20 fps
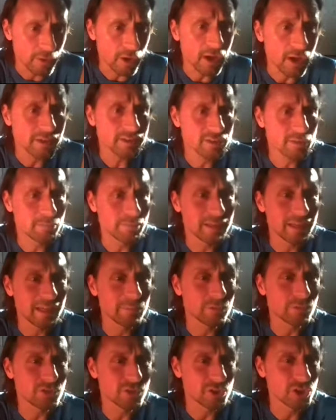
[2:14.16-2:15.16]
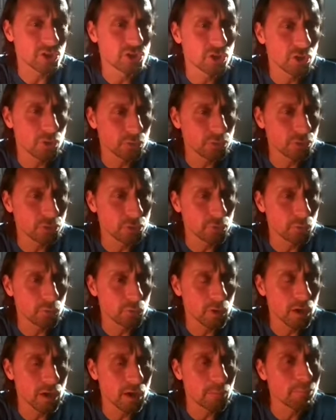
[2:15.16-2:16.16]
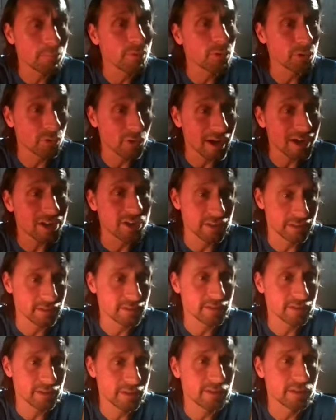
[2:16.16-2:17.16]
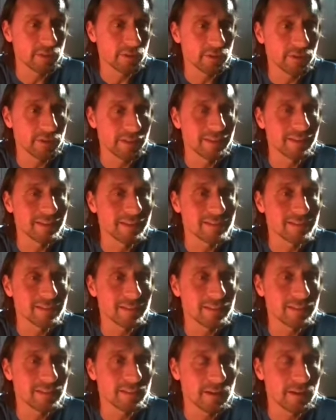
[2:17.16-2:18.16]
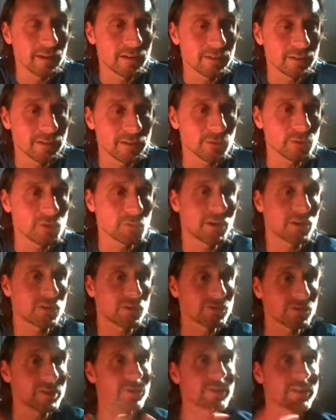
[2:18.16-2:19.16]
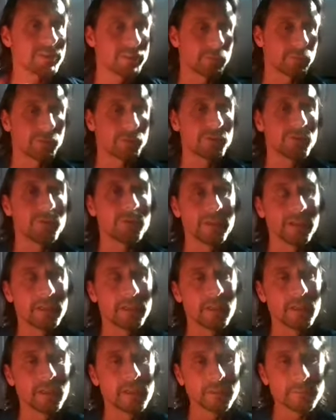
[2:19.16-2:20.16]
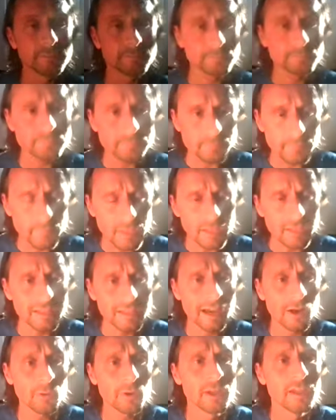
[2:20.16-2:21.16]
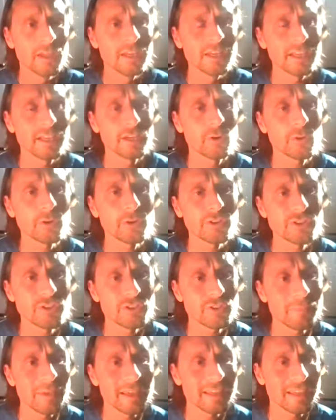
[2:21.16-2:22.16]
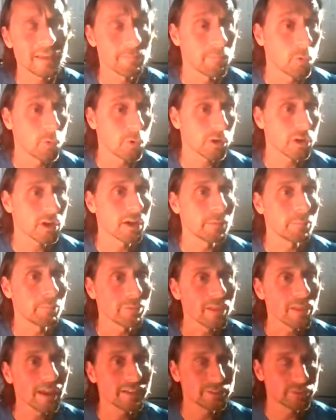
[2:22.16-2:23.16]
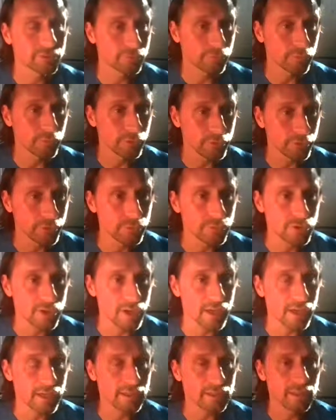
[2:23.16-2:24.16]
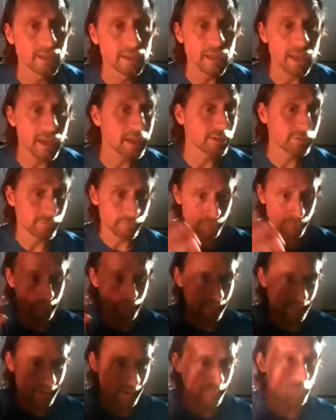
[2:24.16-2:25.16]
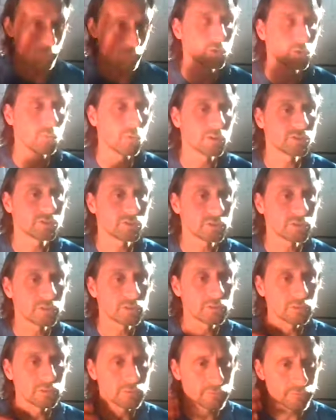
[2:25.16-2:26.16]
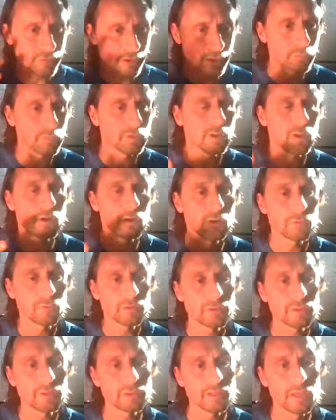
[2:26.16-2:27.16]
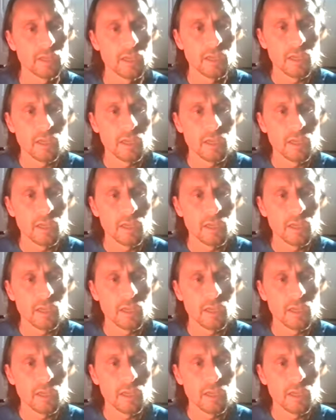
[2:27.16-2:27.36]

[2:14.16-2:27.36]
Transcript: us to be able to show you progressions here in this special series that we're doing. Now, in order to make it more complex for you, Jen, and for everyone who wants to follow along with it,